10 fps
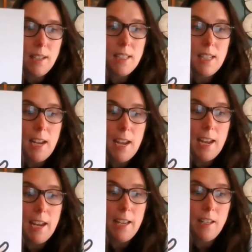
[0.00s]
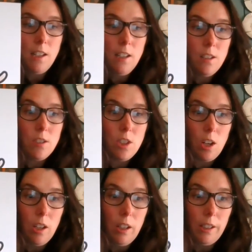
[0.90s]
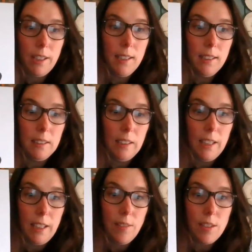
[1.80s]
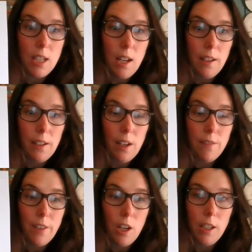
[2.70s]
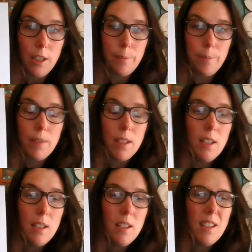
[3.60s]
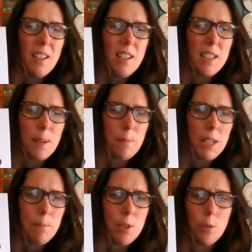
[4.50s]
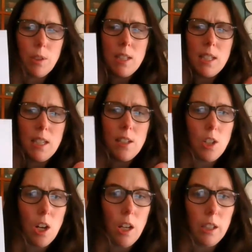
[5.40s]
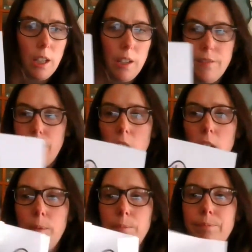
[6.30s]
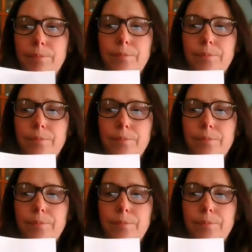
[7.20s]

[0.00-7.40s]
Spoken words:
A tan dog lives on a farm. Sometimes you can see a dog on a farm.